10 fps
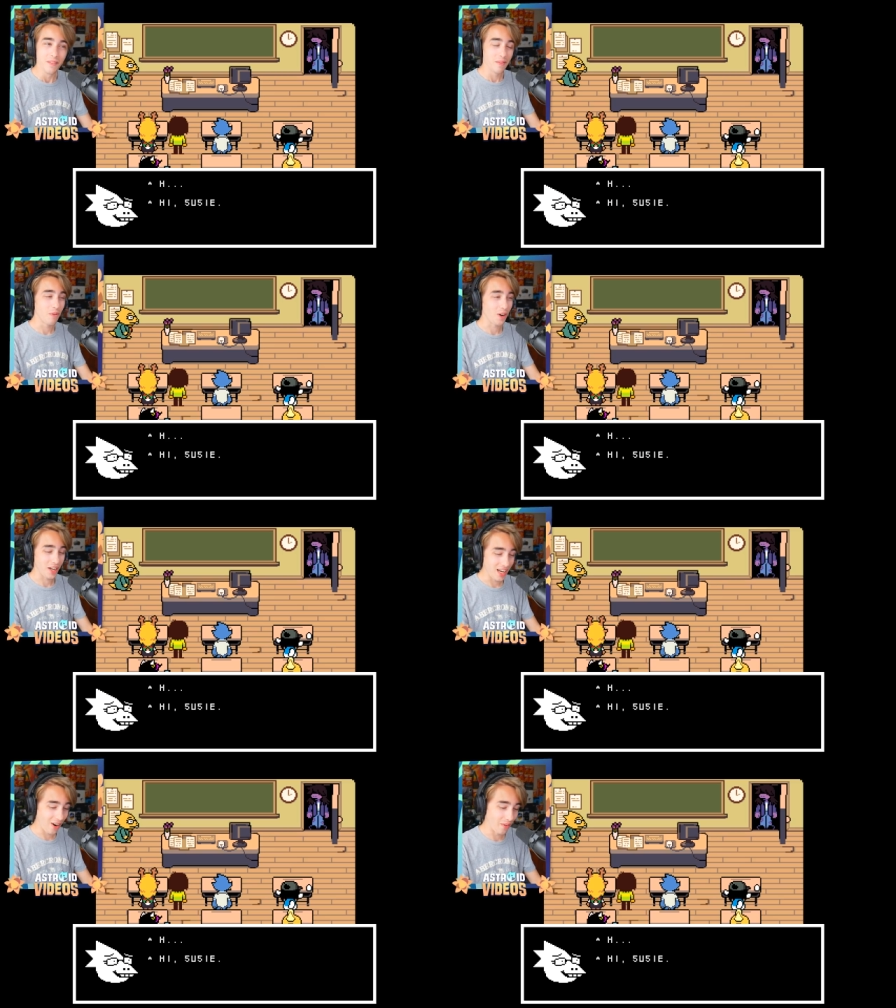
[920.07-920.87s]
Before
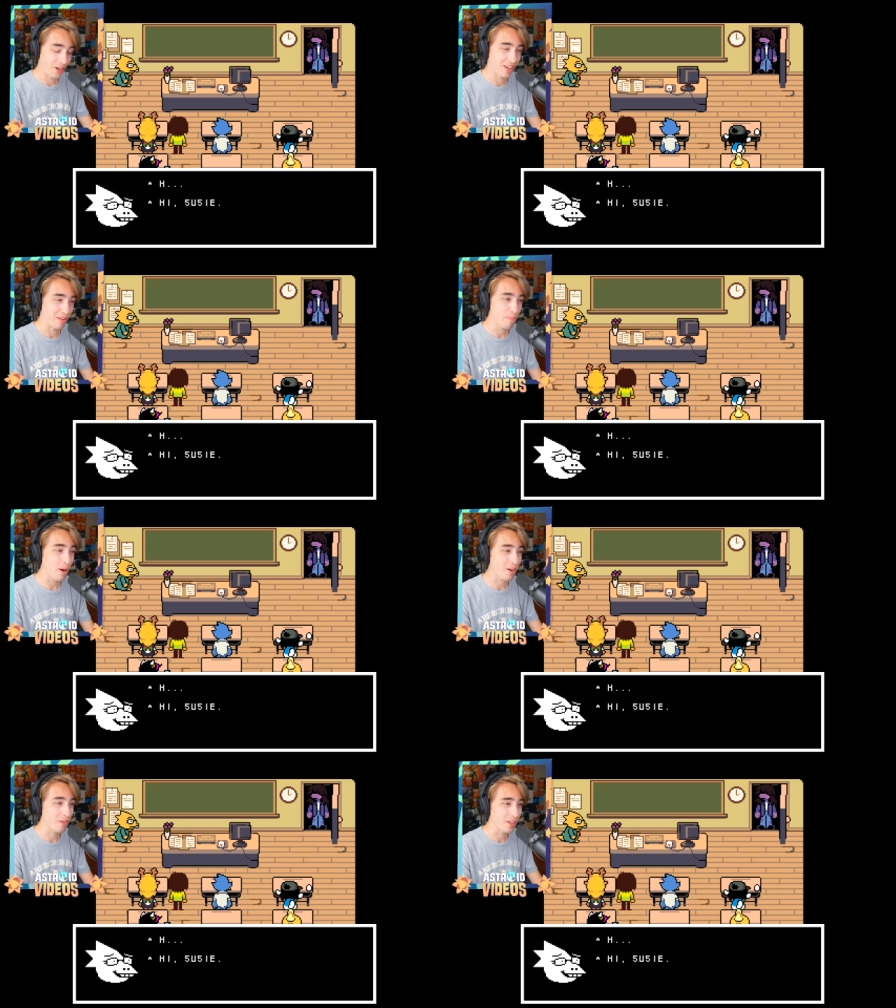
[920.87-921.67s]
you know it, we're going to be
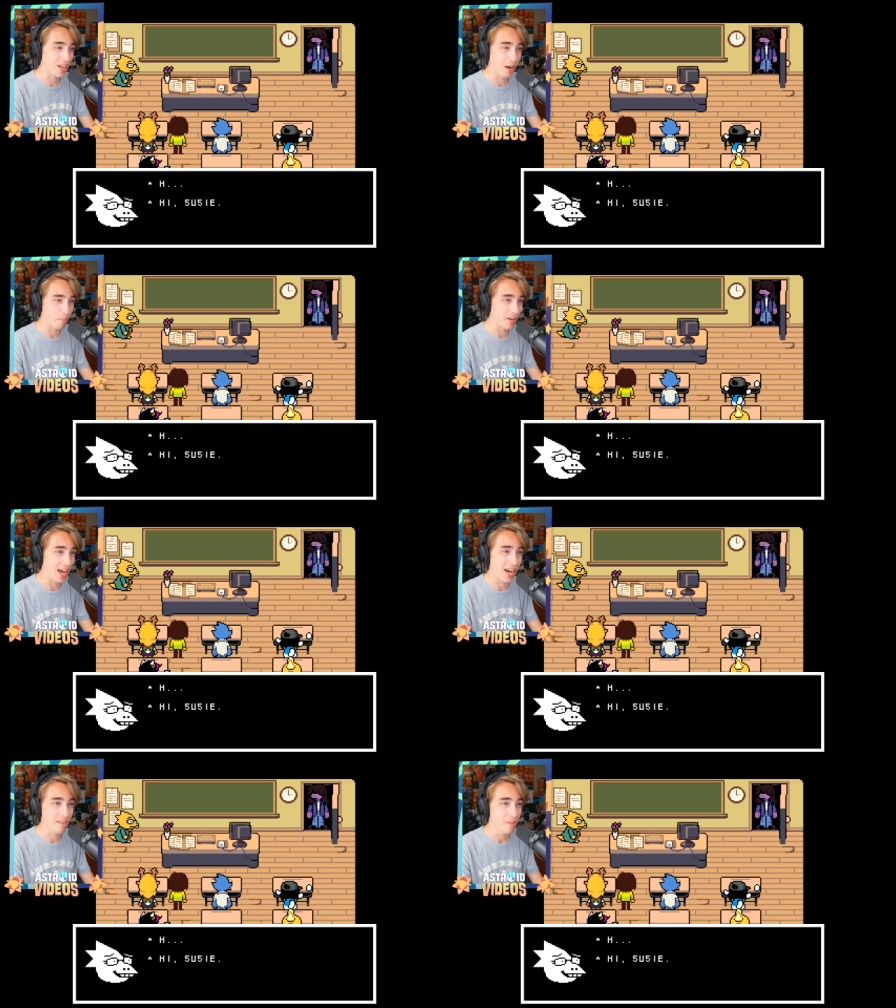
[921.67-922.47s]
partnering up, but
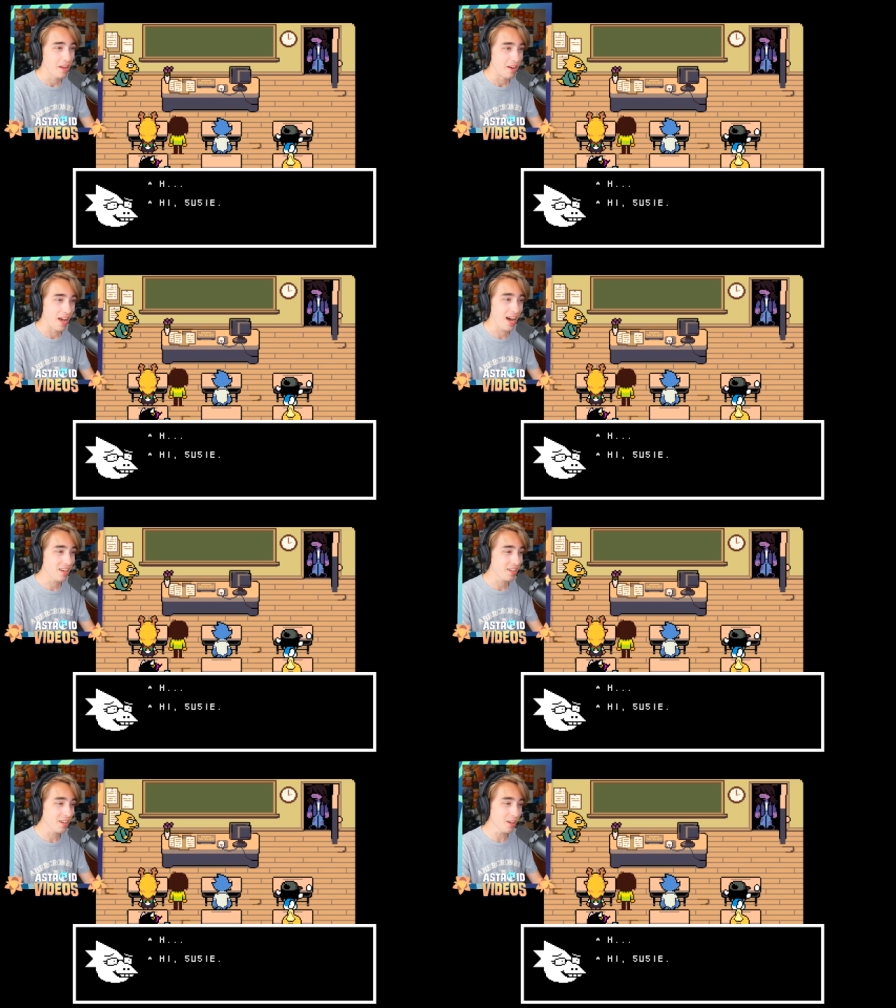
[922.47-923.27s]
not not
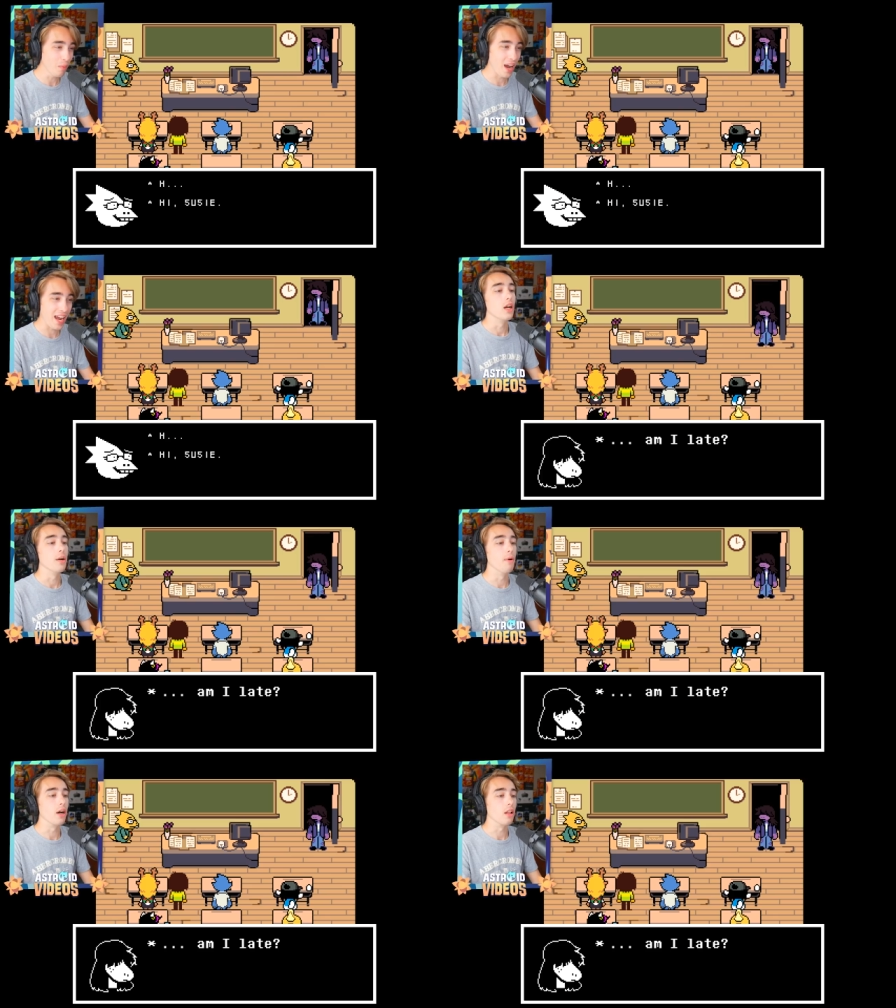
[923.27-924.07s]
in a good way.
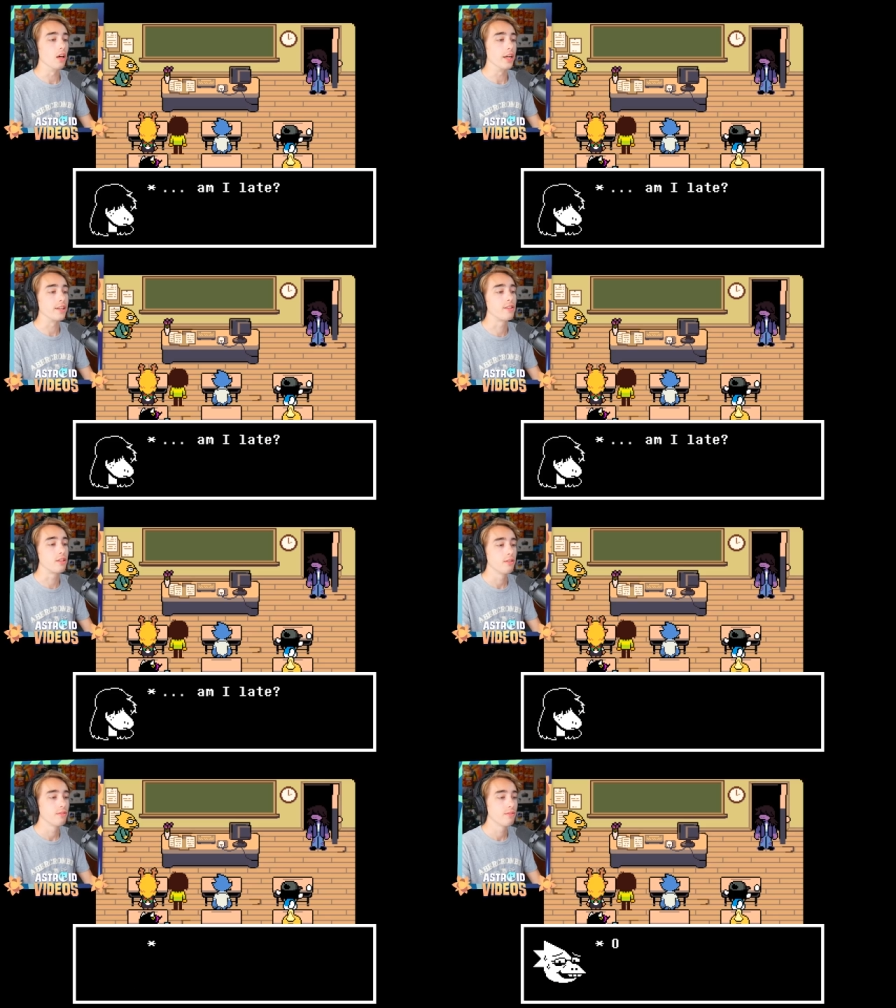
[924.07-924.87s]
Am I late?